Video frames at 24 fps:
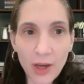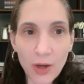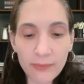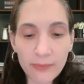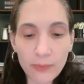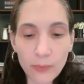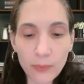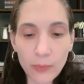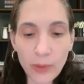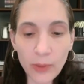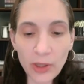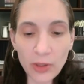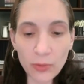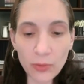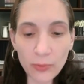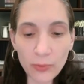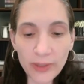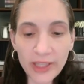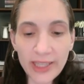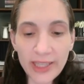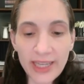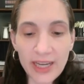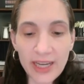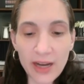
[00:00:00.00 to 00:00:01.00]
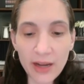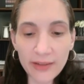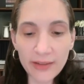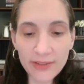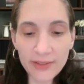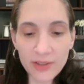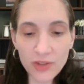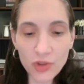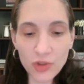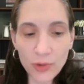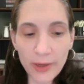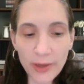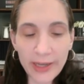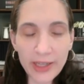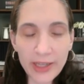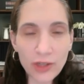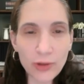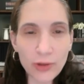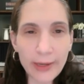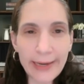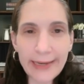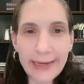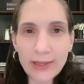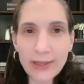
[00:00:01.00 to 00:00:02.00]
where you're really concentrating,
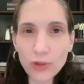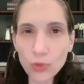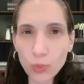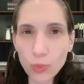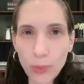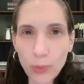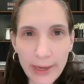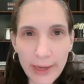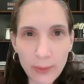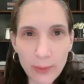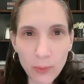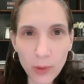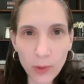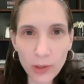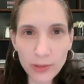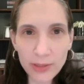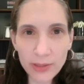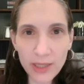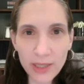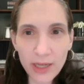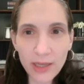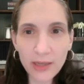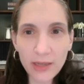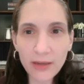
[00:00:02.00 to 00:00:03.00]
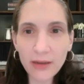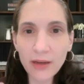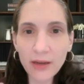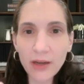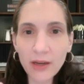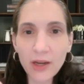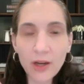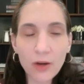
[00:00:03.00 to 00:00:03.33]
you're getting great work done